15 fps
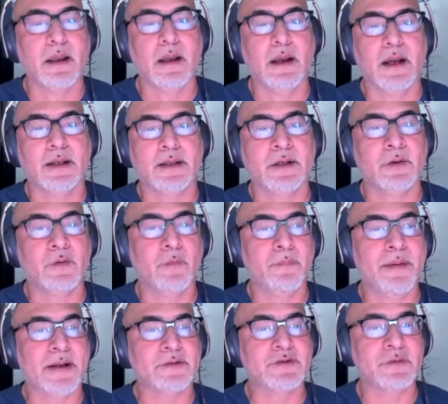I can go
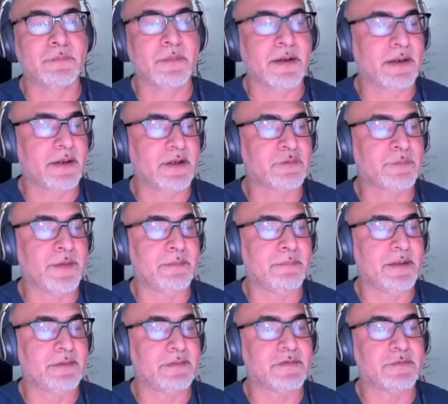back to my
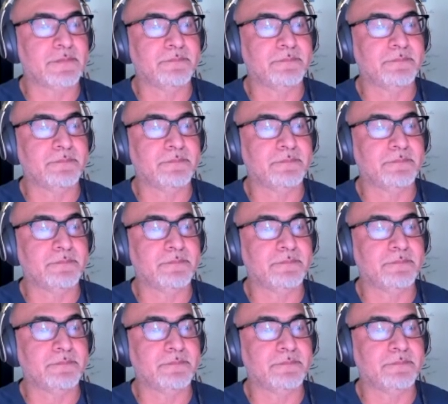experiments.